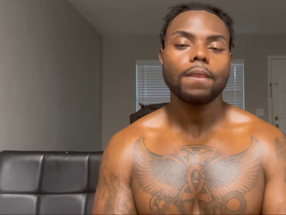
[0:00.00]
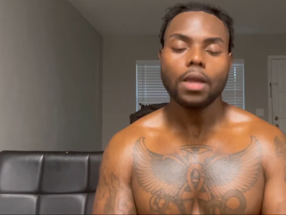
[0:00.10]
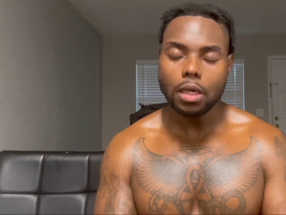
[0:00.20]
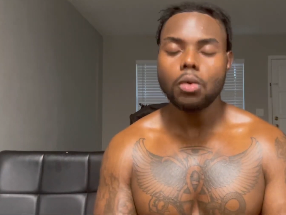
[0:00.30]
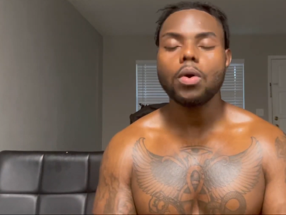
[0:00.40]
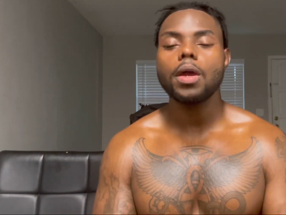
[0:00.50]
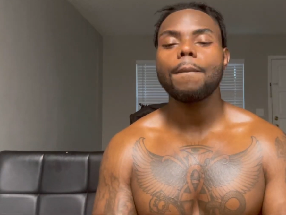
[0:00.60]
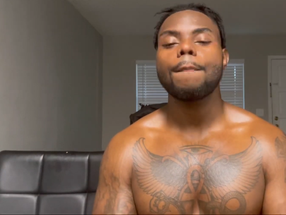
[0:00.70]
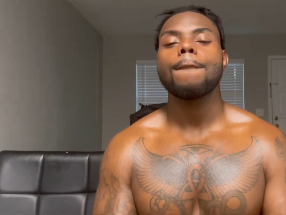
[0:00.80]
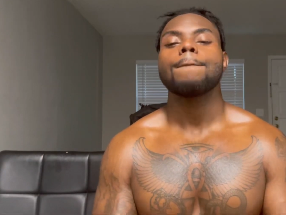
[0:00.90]

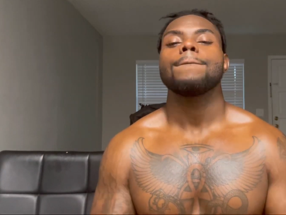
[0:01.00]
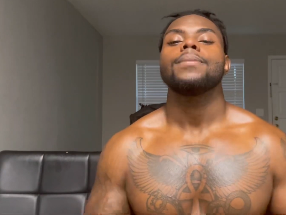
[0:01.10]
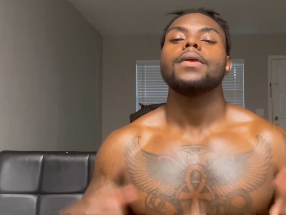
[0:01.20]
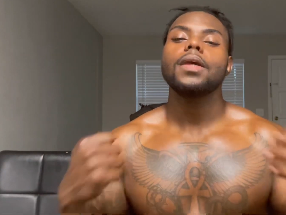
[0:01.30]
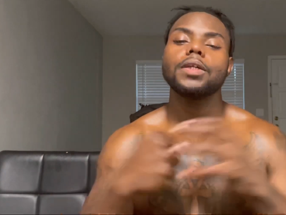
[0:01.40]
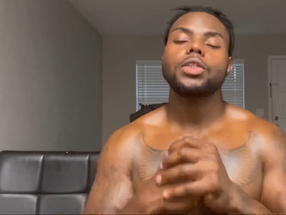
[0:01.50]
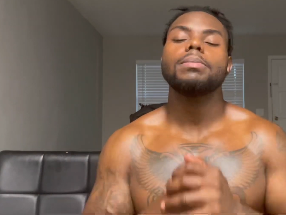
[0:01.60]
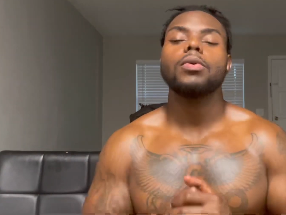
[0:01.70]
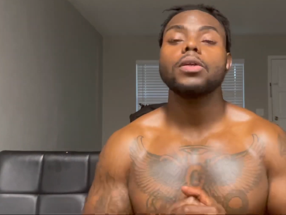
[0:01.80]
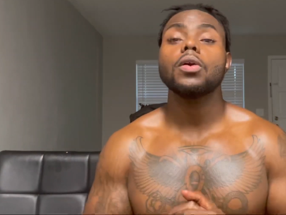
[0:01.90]
Anyway, it's
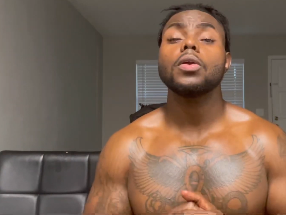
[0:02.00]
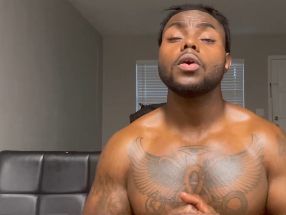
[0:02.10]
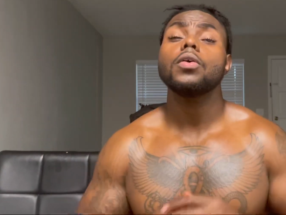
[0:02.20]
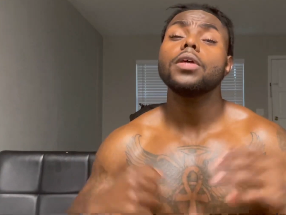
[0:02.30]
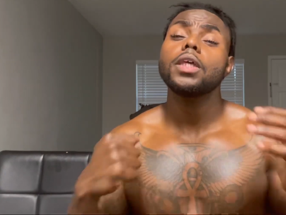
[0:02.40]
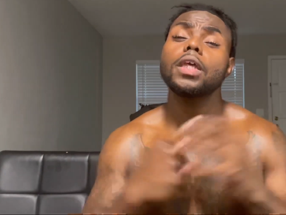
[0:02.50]
your boy Nodo.